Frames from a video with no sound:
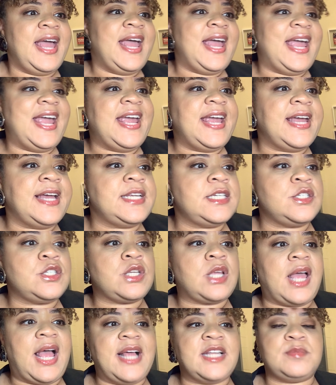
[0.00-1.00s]
And
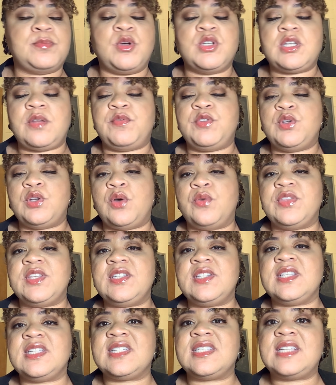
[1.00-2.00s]
as most of you know,
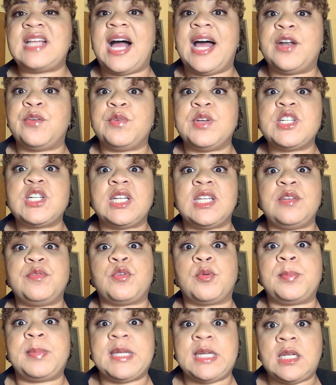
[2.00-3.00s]
this is not originally
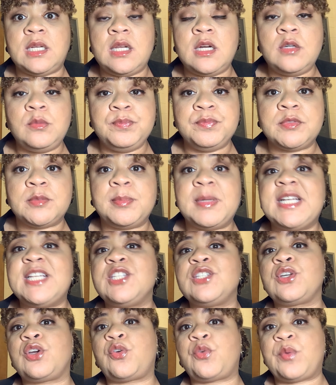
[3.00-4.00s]
for piccolo, but
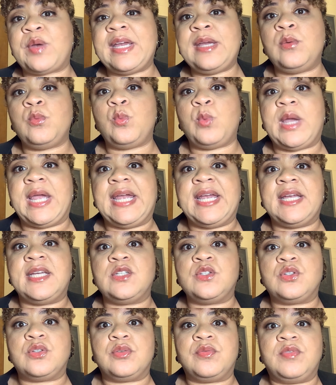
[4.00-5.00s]
it's a great way
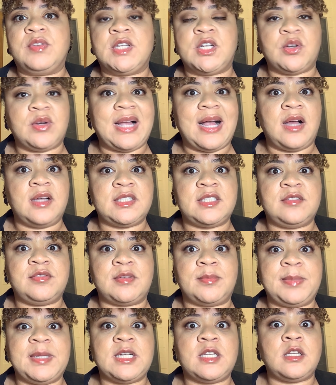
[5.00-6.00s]
to figure out if
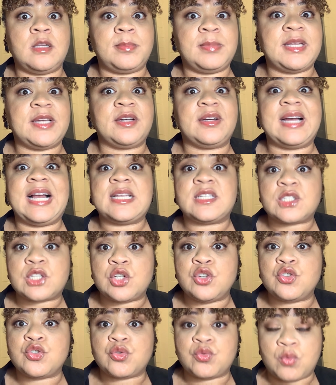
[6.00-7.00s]
a piccolo player has
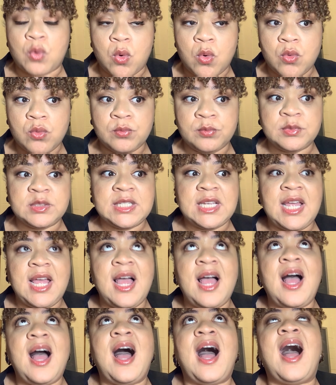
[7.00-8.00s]
control.
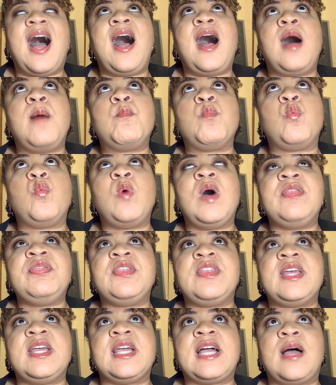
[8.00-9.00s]
One
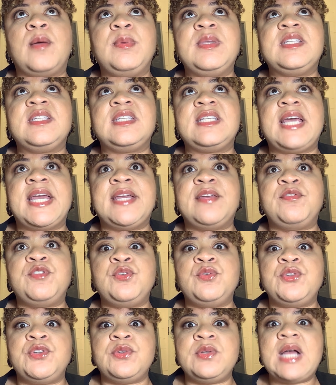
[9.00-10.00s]
thing I would say, if
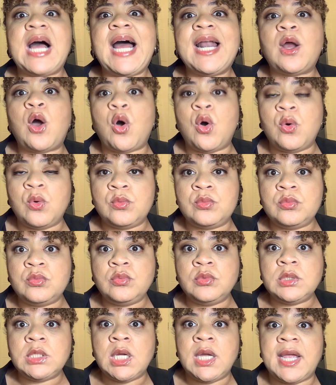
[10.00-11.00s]
you do not
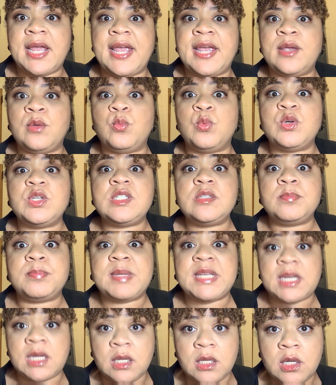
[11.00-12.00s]
own a wooden
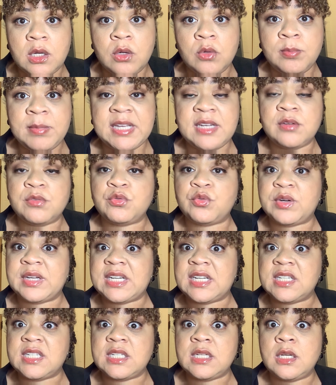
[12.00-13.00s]
piccolo made of
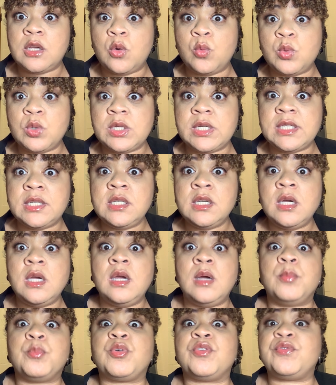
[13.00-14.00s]
grenadillo wood,
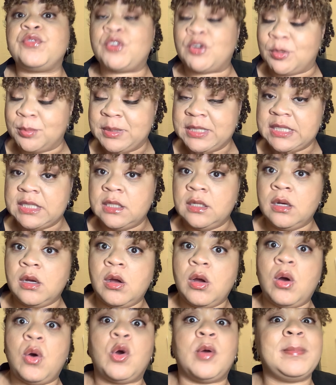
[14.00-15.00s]
preferably,
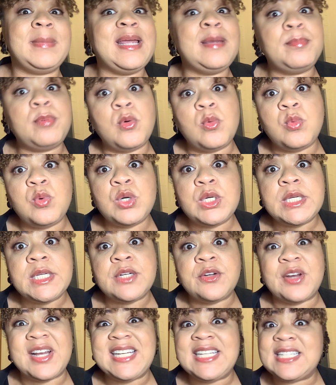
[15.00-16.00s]
or maple wood,
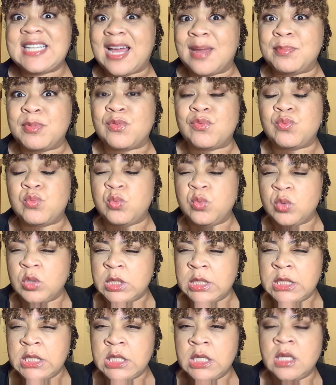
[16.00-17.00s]
or any type of
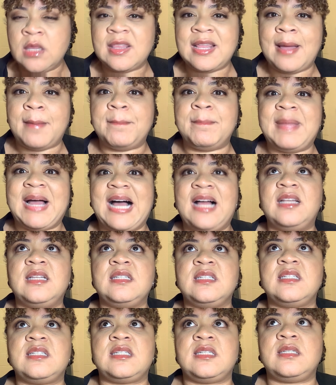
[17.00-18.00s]
wood that
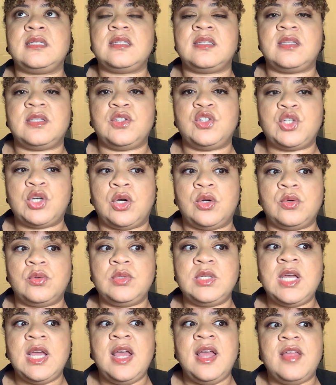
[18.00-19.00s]
balances the
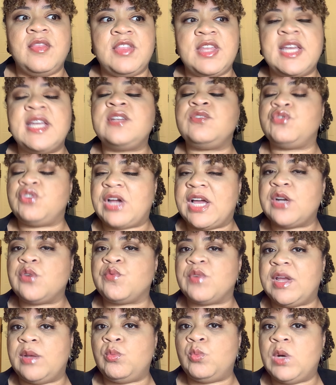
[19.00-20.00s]
tone, then try to
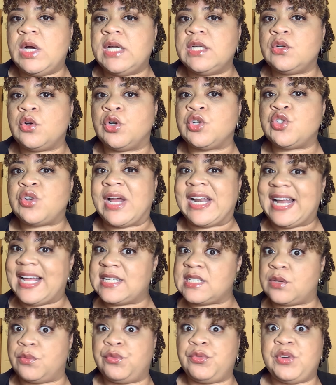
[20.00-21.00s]
rent one or try to
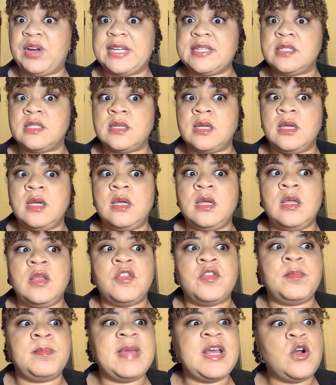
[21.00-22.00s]
ask a friend.
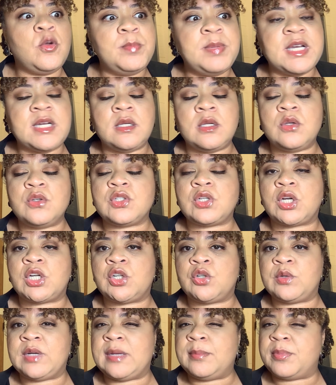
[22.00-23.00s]
The metal piccolos are
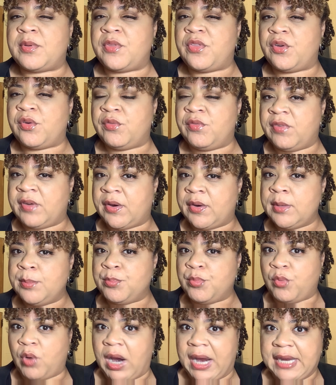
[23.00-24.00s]
great, but they're very
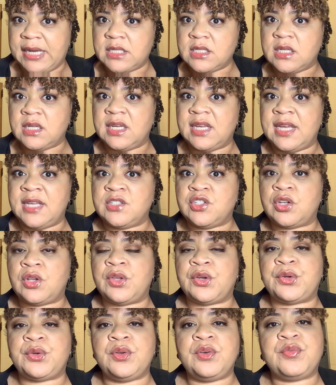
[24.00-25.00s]
bright, and so
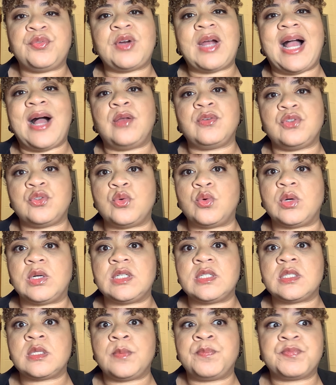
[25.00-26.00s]
they're good for
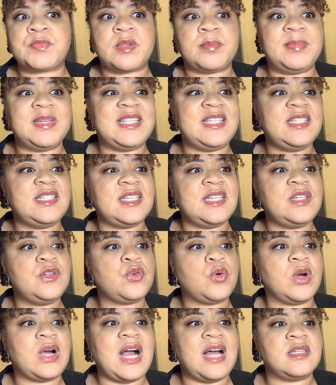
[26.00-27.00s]
outdoors. But these
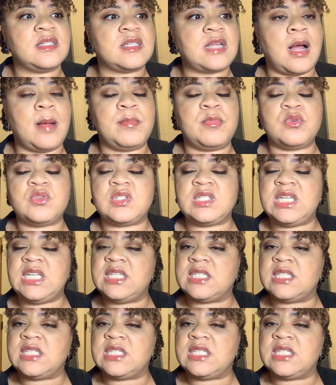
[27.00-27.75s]
indoor ensembles need